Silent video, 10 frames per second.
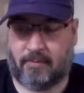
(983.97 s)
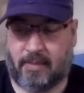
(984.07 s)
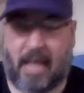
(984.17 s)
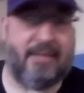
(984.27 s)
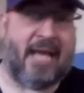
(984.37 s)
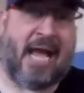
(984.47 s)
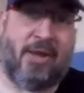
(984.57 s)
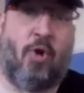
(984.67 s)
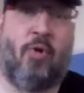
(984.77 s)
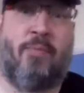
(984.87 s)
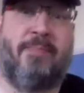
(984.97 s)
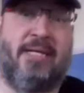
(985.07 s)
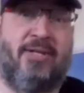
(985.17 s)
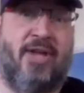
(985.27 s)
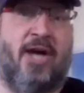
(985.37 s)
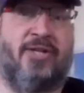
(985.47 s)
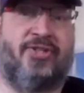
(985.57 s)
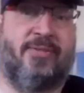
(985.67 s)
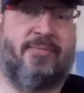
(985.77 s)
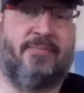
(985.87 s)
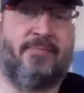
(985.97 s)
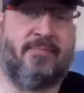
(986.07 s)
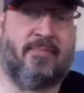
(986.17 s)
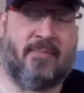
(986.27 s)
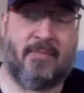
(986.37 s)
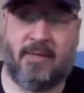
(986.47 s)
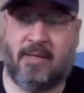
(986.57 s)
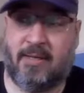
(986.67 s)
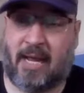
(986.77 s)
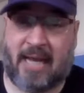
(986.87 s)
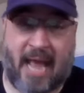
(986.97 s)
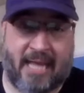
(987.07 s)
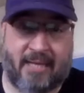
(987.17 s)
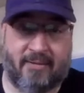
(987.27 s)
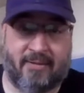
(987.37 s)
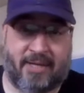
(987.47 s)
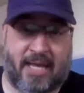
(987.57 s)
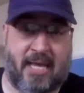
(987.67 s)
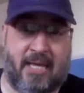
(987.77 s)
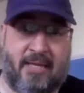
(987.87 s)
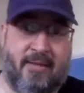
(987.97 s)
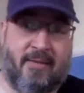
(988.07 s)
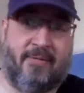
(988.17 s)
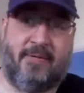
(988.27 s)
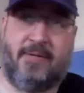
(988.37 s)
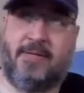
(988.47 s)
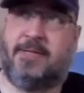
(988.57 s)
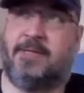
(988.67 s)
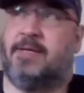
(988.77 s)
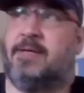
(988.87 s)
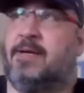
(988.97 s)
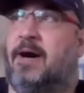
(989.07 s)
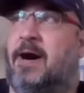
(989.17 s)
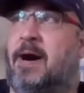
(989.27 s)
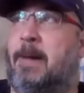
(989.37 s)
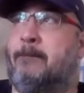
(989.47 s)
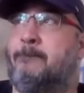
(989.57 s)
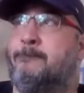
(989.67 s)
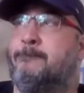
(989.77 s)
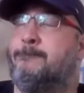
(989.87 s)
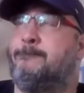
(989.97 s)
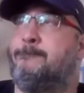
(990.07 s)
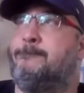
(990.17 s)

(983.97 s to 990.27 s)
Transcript: and I hope he does. I like the kid. Um,